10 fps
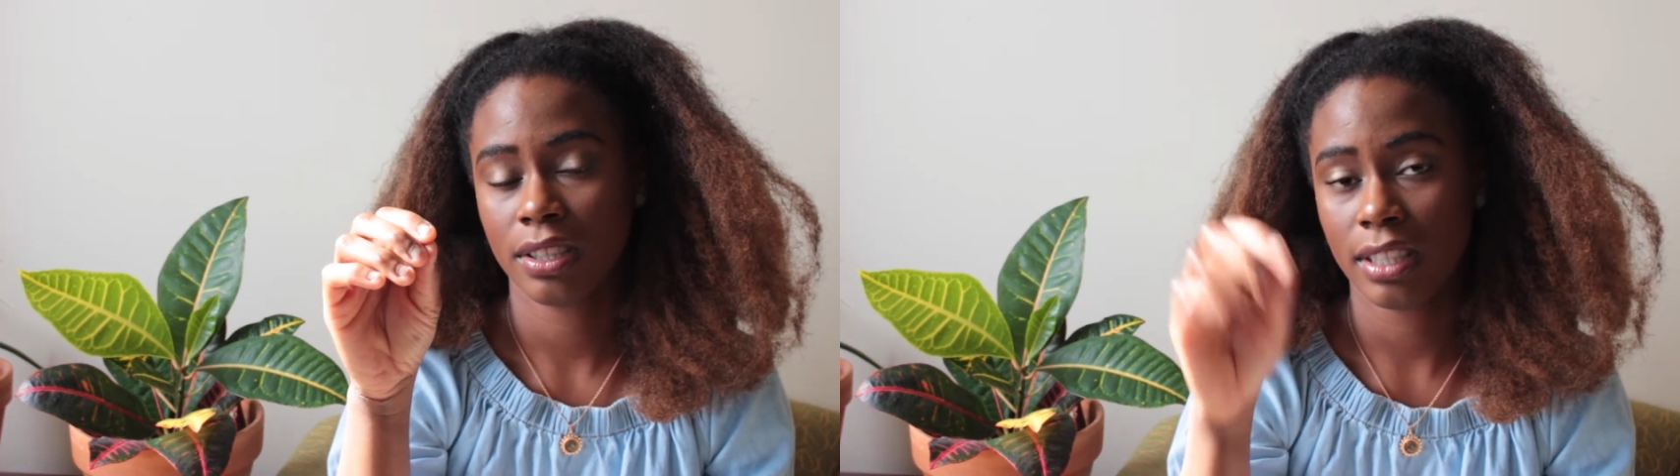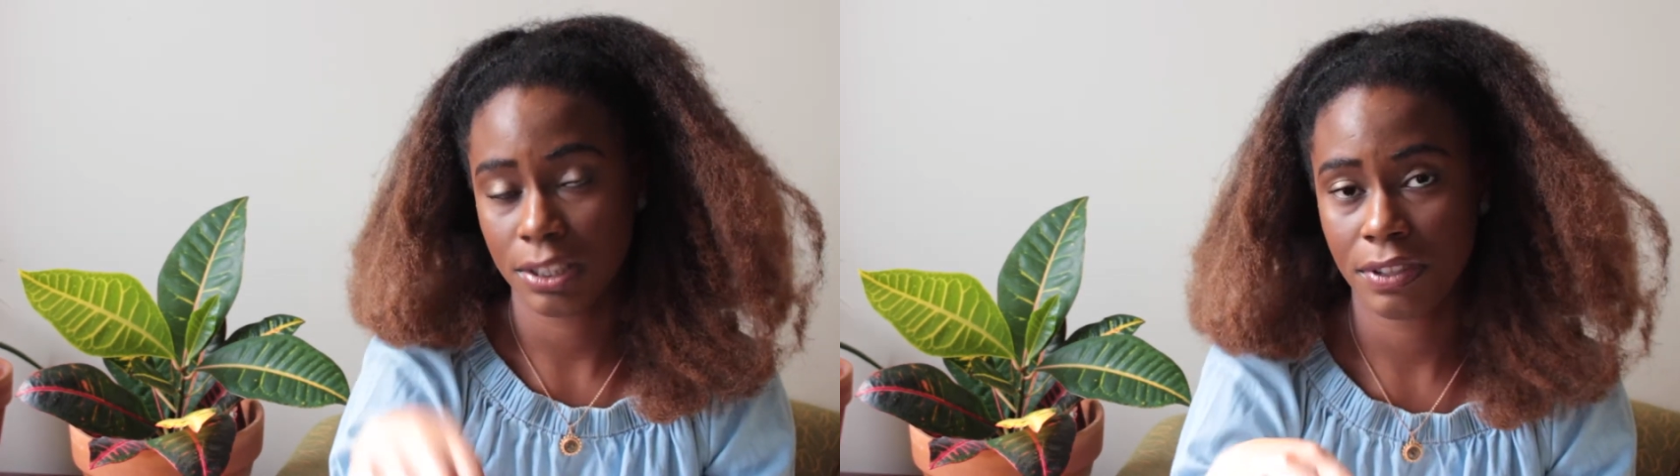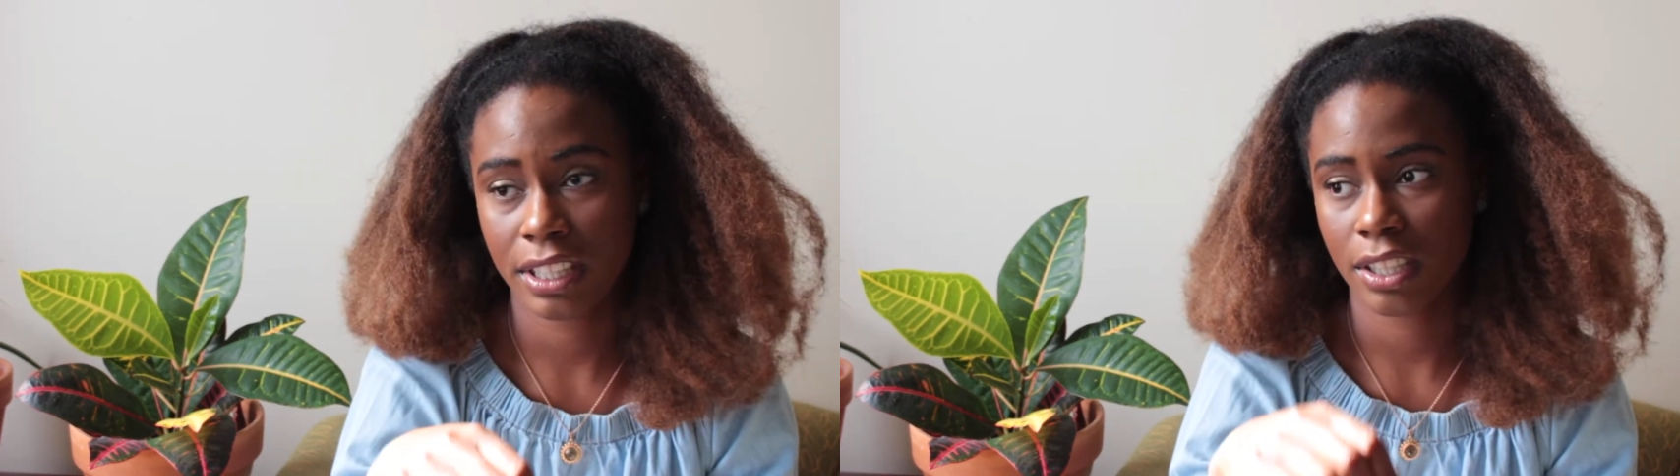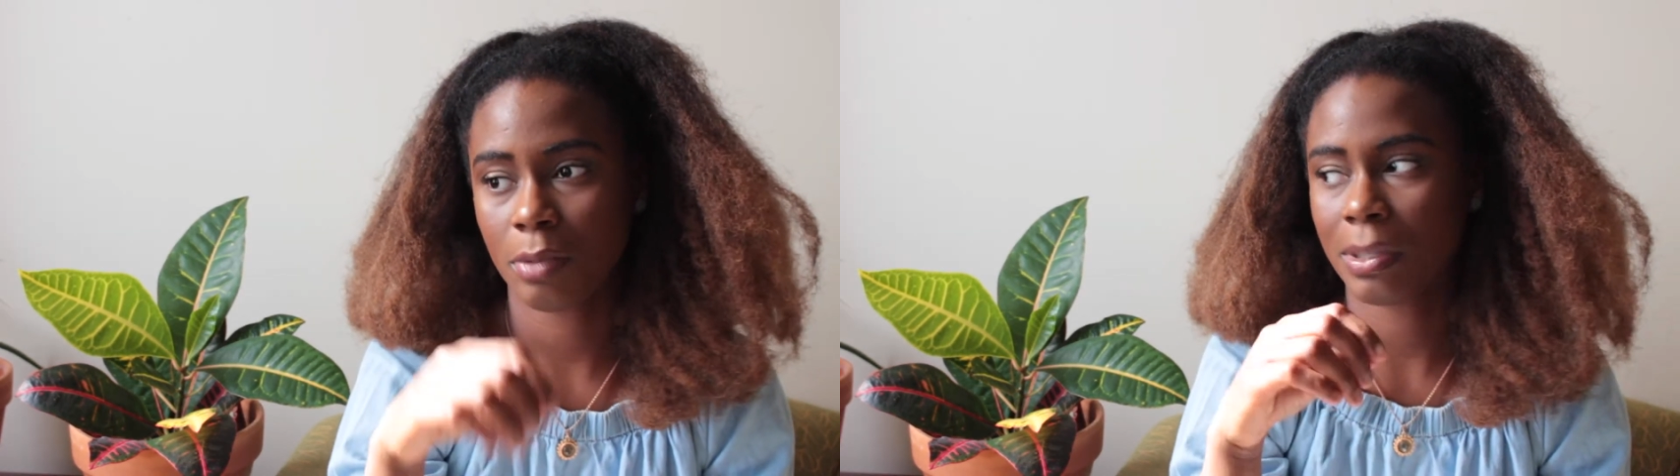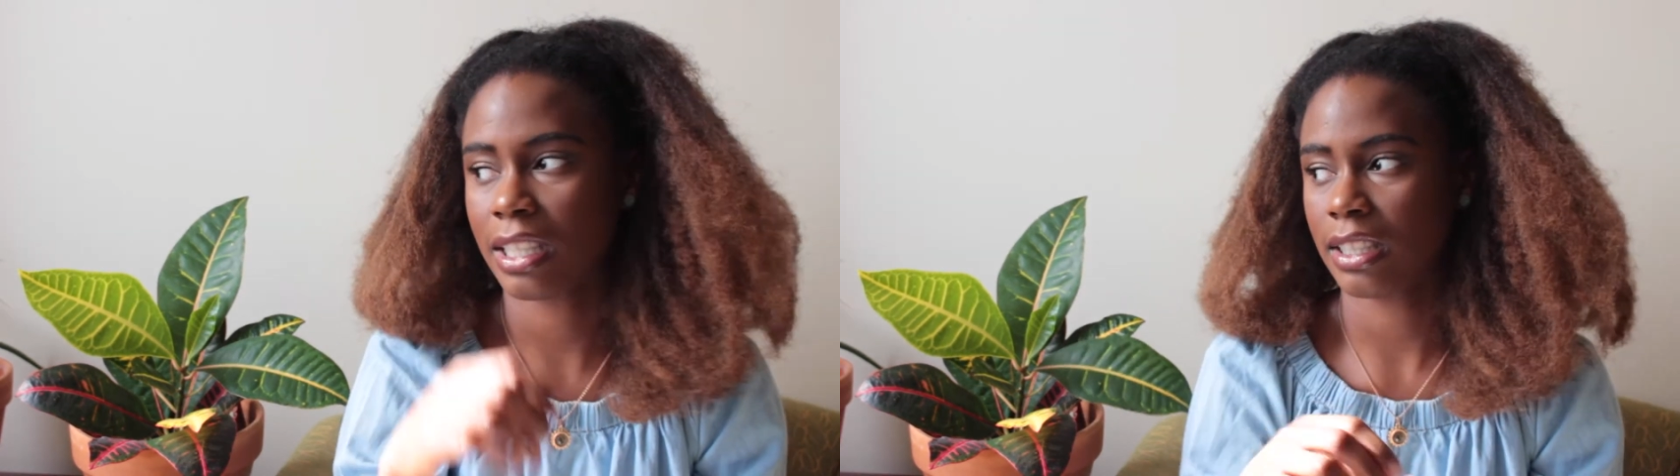this
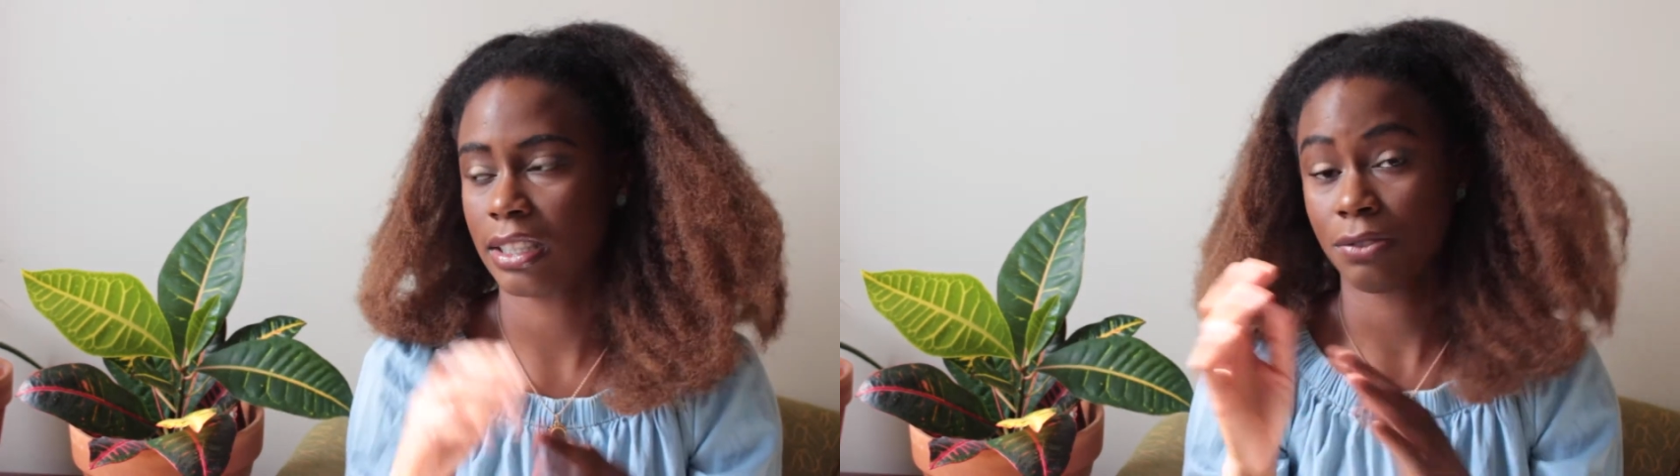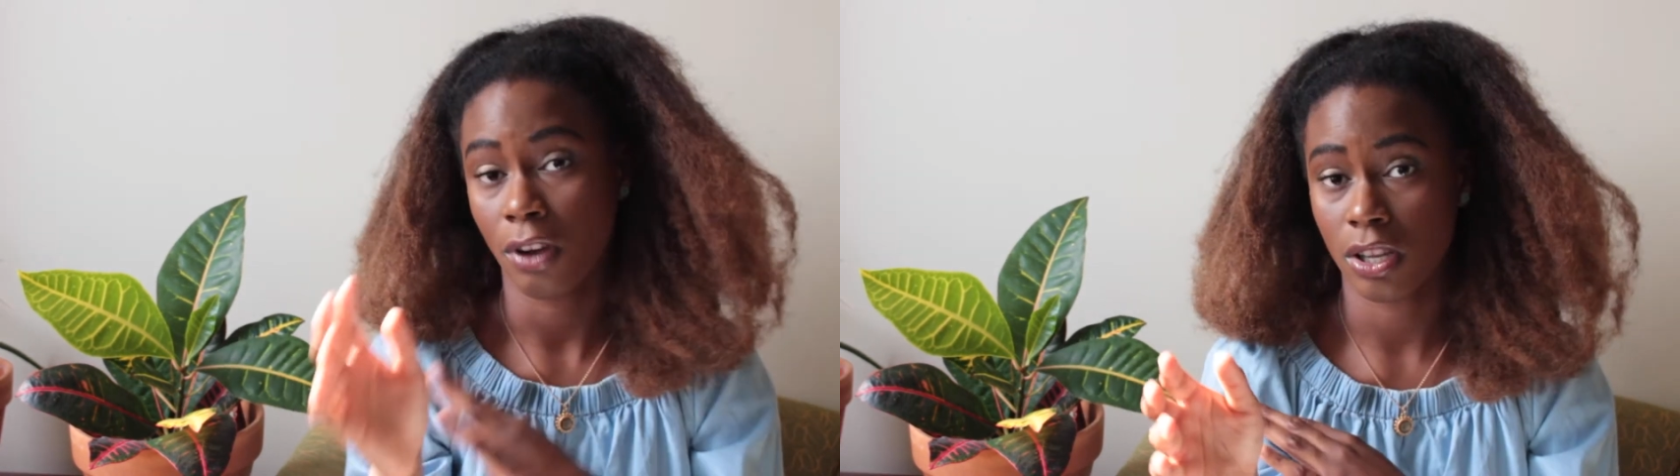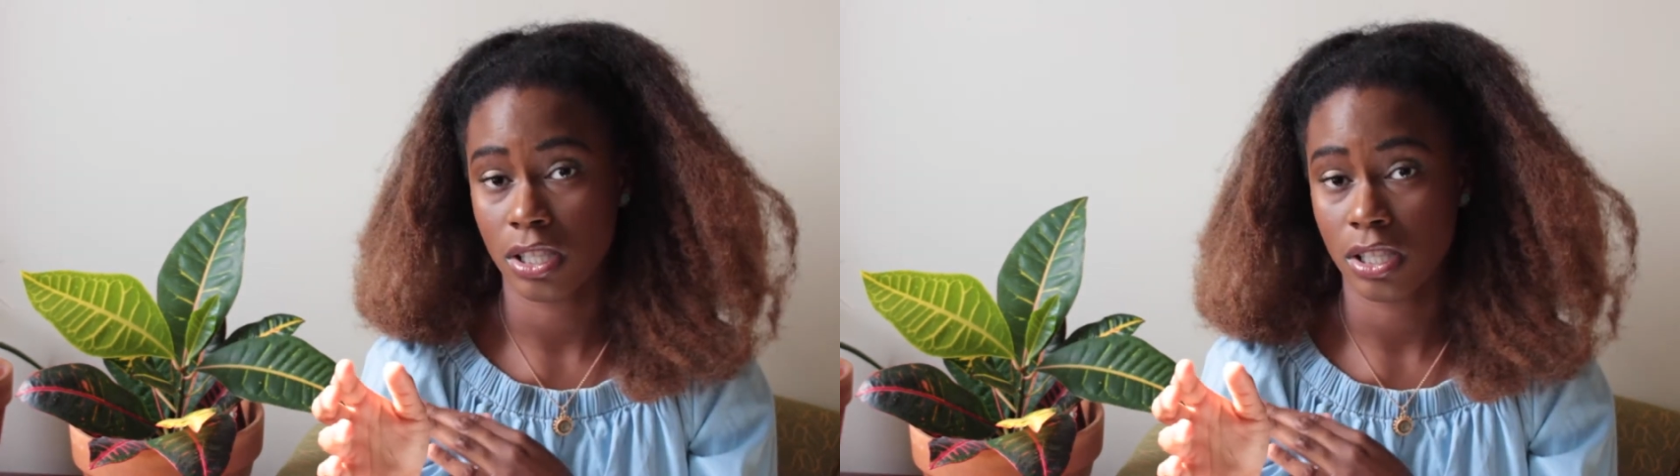video because it's fall